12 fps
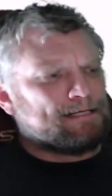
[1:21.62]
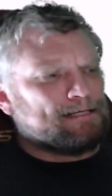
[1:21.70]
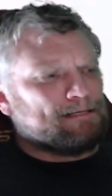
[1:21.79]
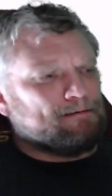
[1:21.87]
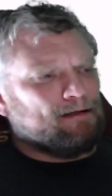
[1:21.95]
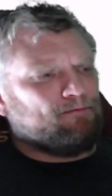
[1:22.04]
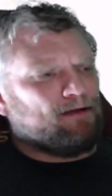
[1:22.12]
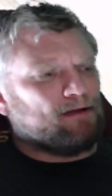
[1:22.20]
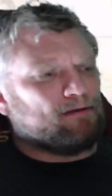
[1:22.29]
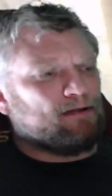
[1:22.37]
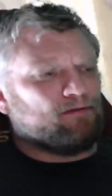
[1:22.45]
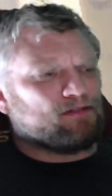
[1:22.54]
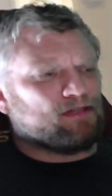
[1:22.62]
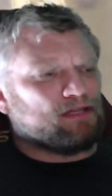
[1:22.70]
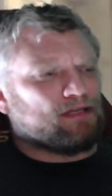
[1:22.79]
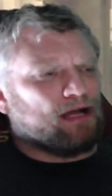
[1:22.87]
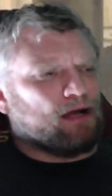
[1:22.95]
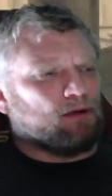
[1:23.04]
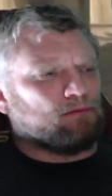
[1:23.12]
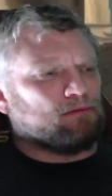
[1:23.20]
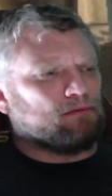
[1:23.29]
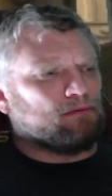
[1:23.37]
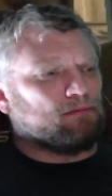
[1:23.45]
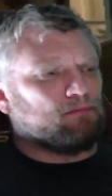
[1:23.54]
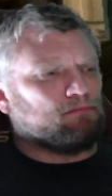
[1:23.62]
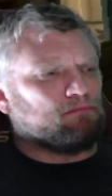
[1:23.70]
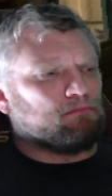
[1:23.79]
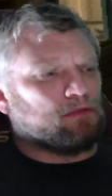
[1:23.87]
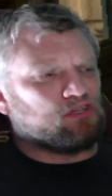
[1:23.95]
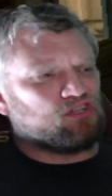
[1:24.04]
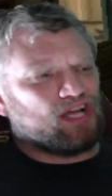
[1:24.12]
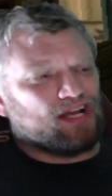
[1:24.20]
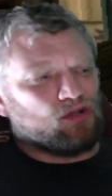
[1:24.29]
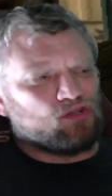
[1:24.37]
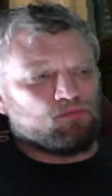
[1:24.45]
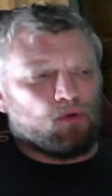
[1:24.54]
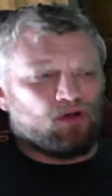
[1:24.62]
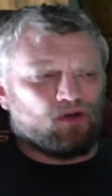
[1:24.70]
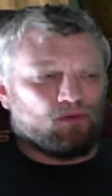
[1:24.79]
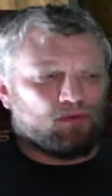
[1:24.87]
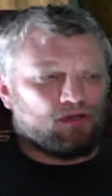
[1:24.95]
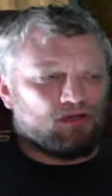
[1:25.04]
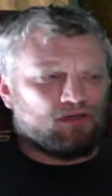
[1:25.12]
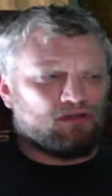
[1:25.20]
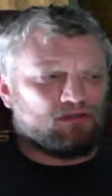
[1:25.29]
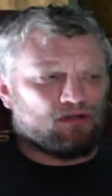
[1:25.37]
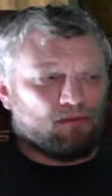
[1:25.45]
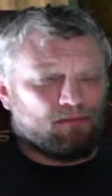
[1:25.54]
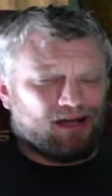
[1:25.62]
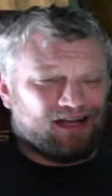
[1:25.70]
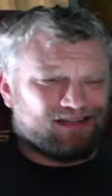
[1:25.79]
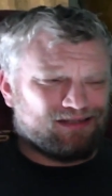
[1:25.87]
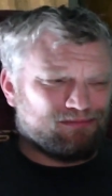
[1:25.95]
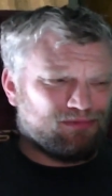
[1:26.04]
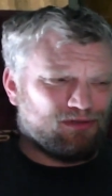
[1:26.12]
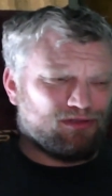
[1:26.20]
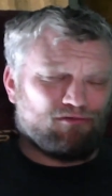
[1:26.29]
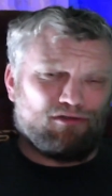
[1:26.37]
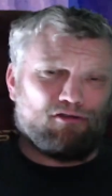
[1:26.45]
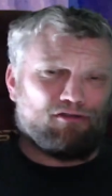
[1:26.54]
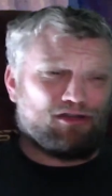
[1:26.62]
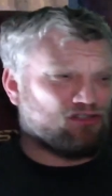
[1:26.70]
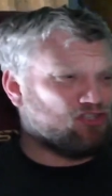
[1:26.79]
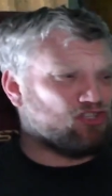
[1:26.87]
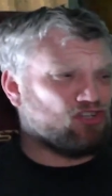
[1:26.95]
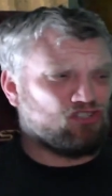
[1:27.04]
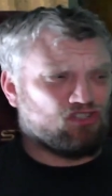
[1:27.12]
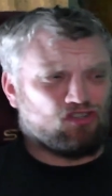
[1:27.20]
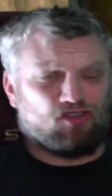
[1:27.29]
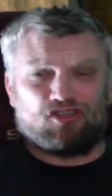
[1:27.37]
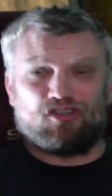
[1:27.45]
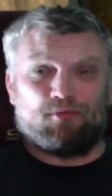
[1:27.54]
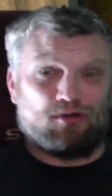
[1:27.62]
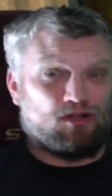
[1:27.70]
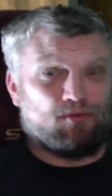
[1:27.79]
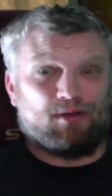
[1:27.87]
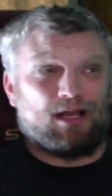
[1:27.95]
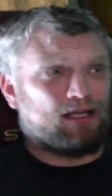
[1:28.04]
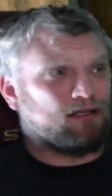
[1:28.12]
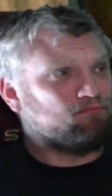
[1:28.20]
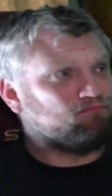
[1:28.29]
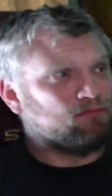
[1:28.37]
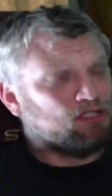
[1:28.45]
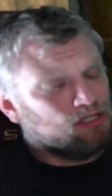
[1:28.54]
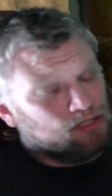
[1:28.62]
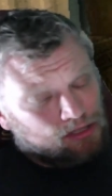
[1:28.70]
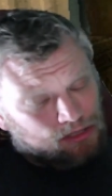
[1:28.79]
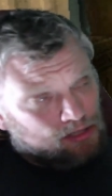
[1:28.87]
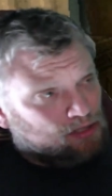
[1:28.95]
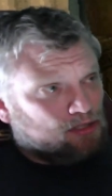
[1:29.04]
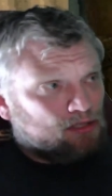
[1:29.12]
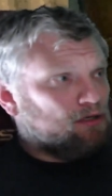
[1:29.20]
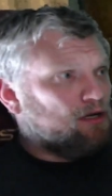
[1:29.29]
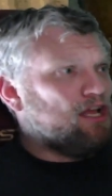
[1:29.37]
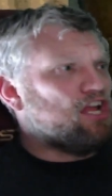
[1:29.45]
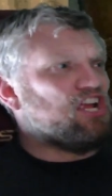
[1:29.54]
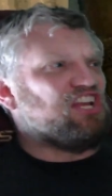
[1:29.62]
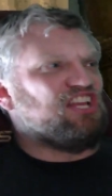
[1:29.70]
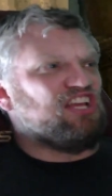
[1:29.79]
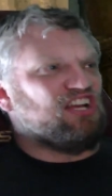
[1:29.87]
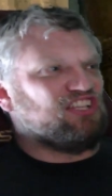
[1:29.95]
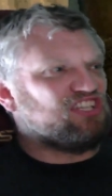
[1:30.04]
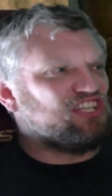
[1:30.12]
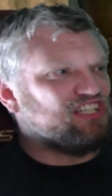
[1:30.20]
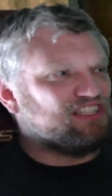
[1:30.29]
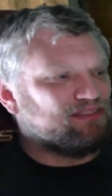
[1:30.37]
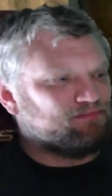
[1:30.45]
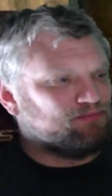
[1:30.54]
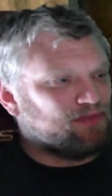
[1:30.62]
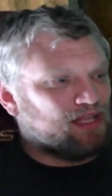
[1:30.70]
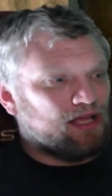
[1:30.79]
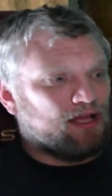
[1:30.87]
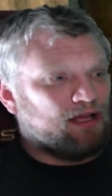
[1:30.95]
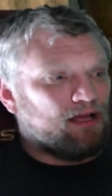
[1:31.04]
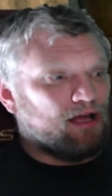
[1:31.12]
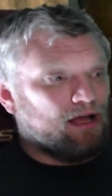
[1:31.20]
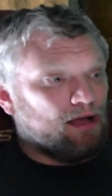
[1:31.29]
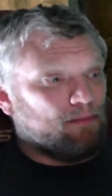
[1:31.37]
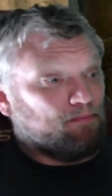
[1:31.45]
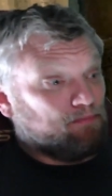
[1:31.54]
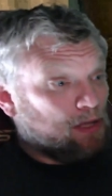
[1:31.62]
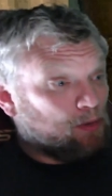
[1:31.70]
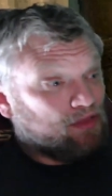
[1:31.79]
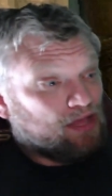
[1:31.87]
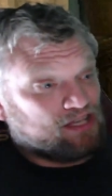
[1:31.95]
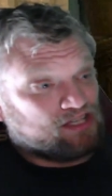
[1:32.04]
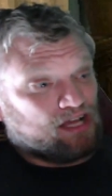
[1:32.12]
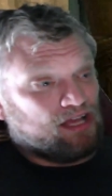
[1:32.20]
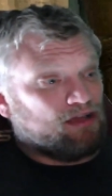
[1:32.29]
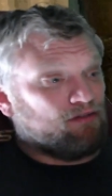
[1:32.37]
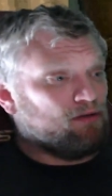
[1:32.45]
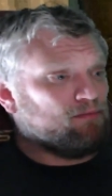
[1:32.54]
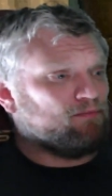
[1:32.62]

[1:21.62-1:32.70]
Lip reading: And I found if I sit down, the shadows might not be so bad, but the real reason is I just took a tumble up my leg. Idiot. Anyway, there's our hero,